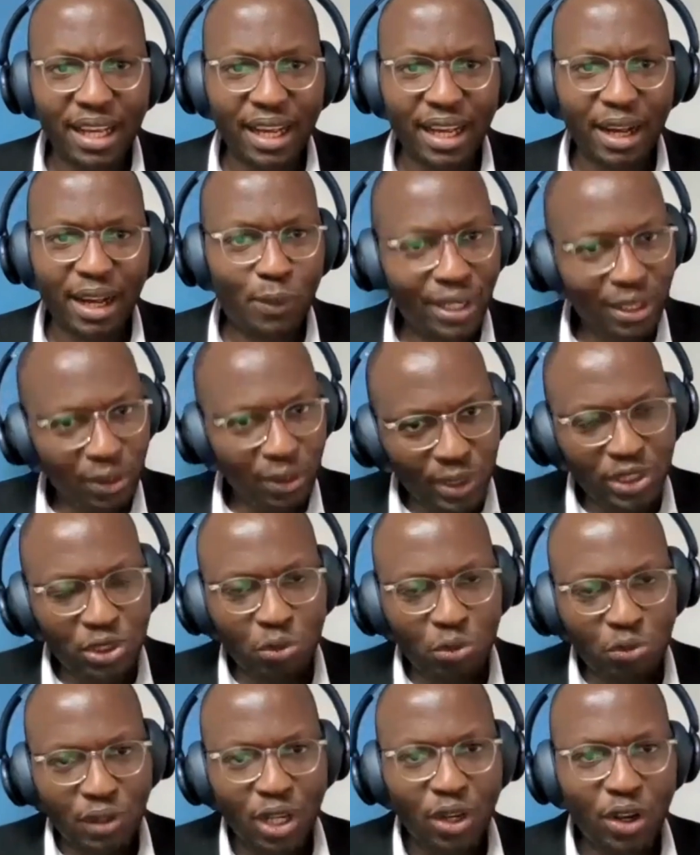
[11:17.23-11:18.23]
Uh, when
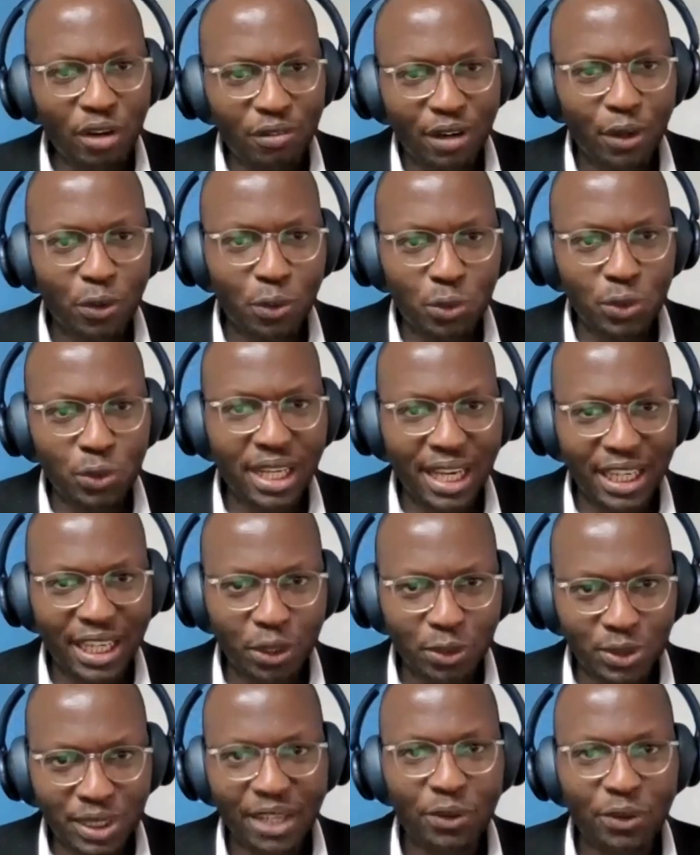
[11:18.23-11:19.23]
once you feel you have a good deal
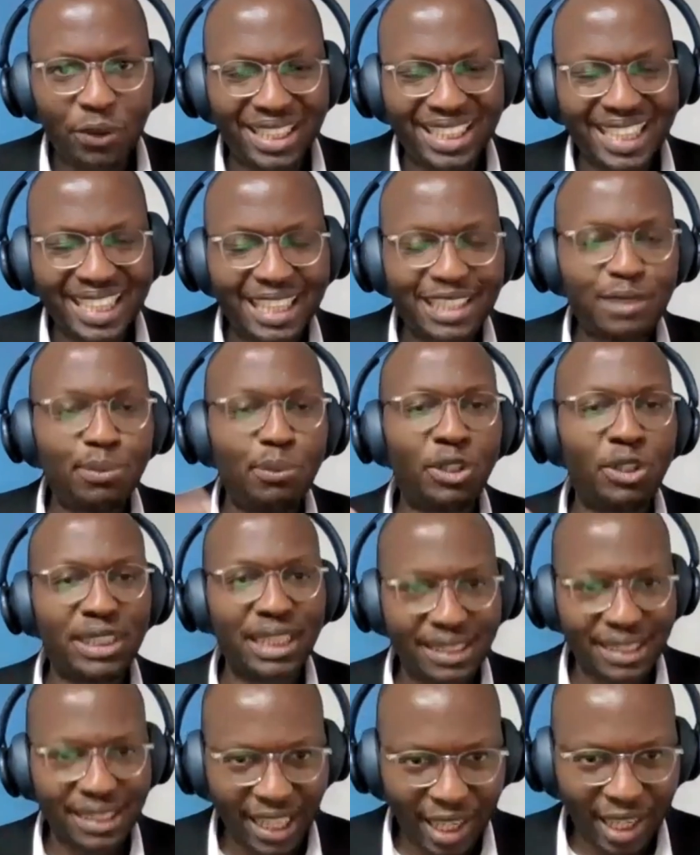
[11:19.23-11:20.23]
and you sign on it, then it's more
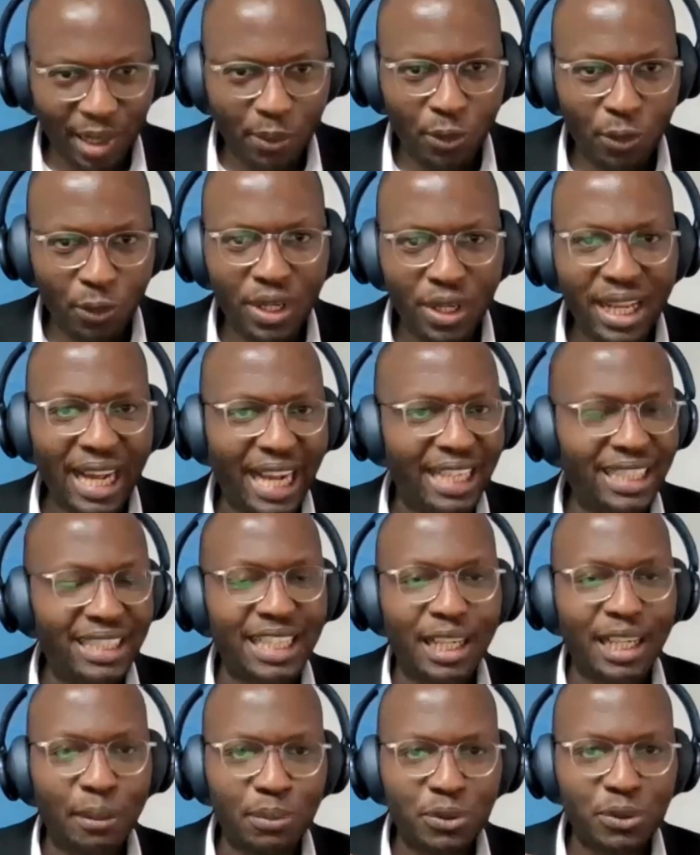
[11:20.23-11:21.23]
sustainable and
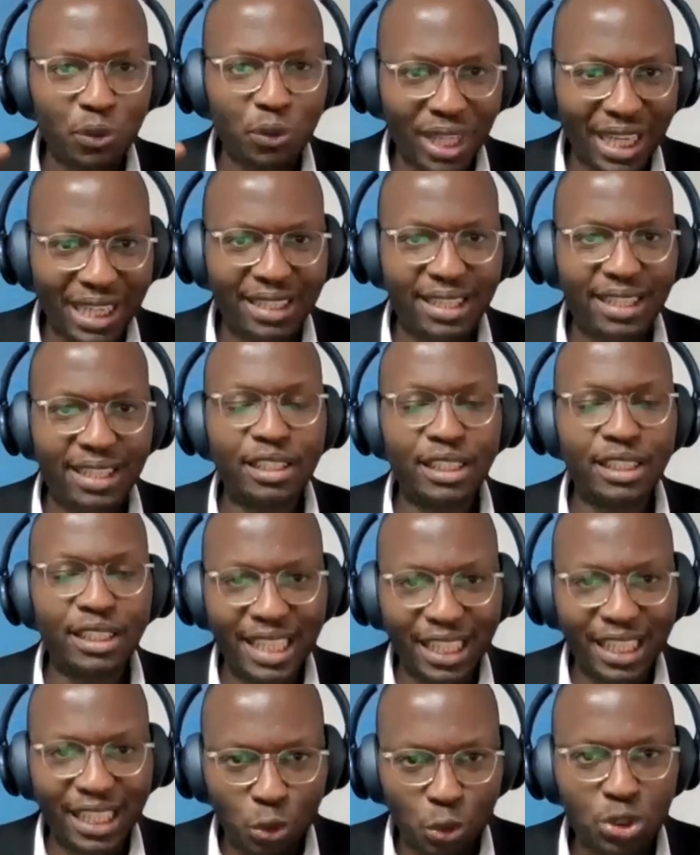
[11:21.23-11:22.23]
it helps for that deal
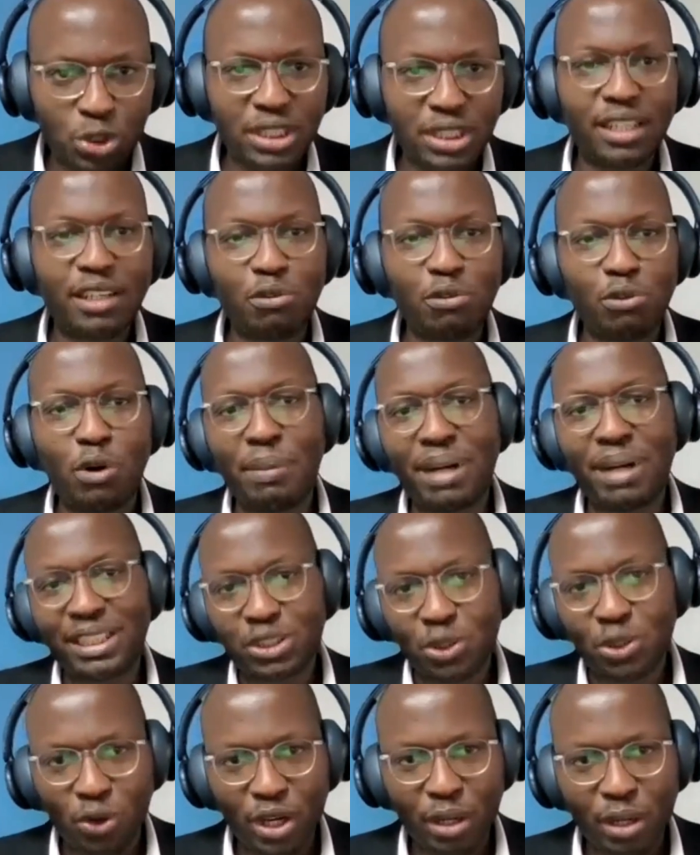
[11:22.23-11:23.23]
then to stick for a
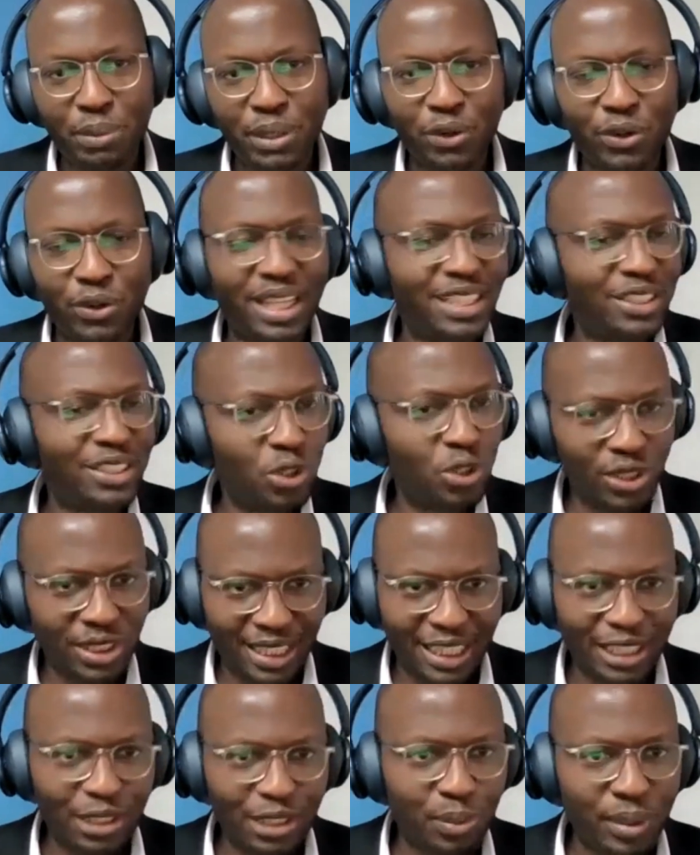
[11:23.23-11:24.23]
much longer period. And there's no
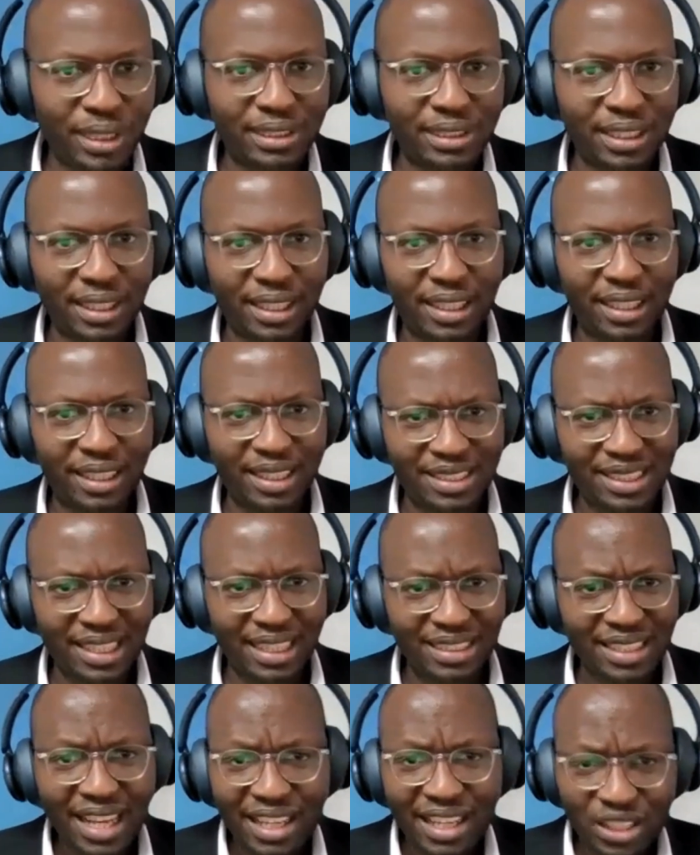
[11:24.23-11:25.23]
resentment uh, in this
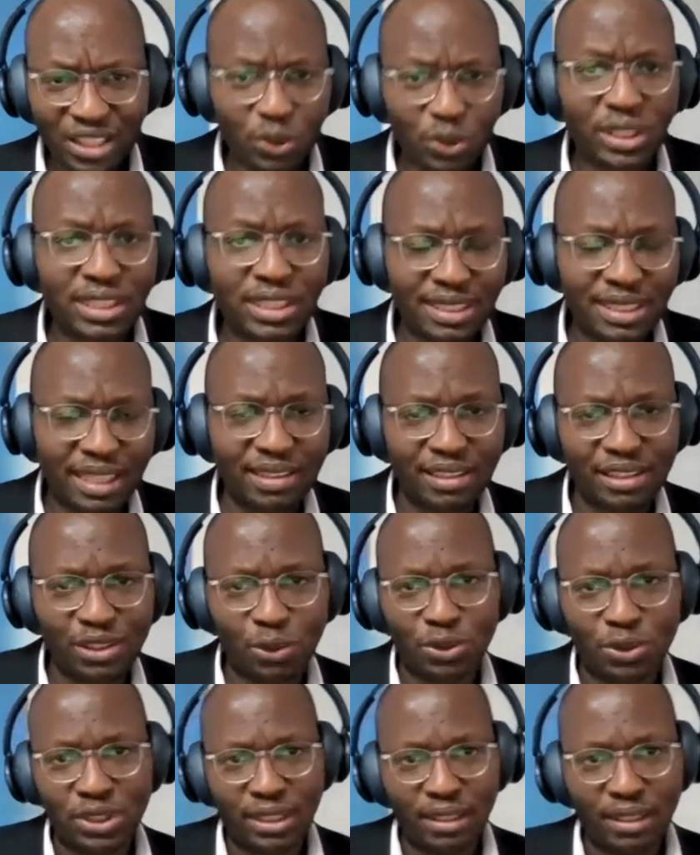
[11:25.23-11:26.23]
case. So it is a
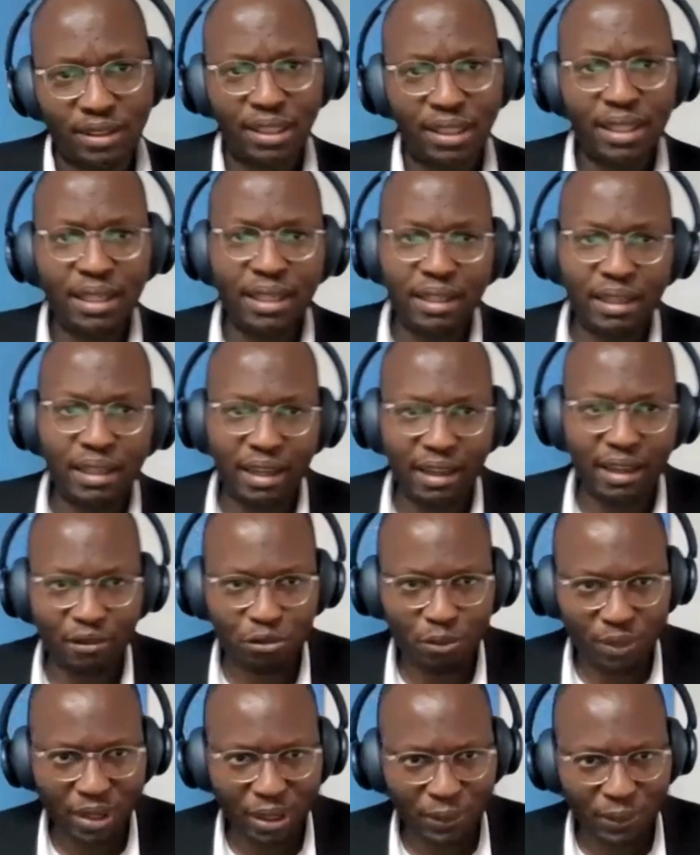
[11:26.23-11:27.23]
critical skill uh,
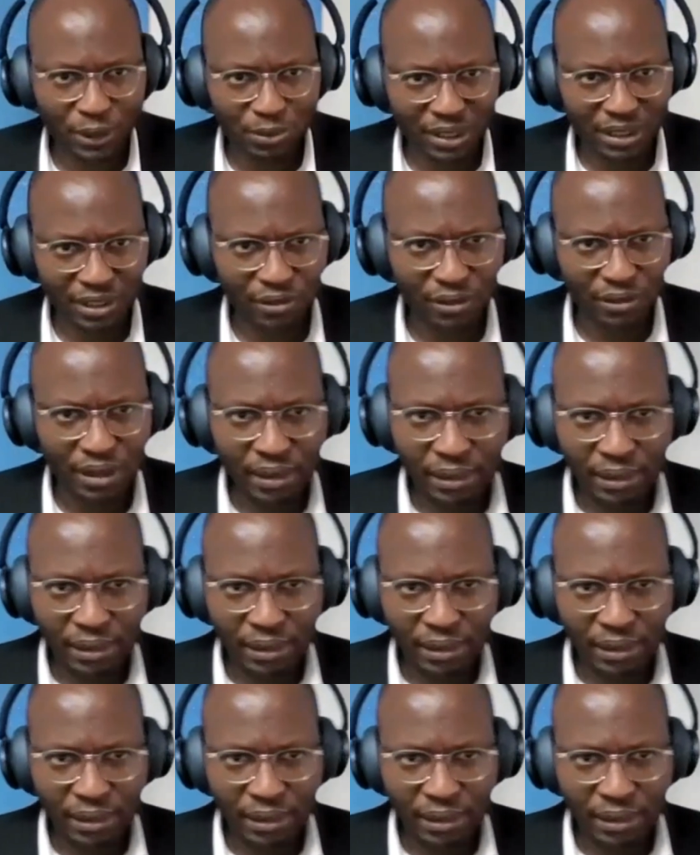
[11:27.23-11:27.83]
from our perspective.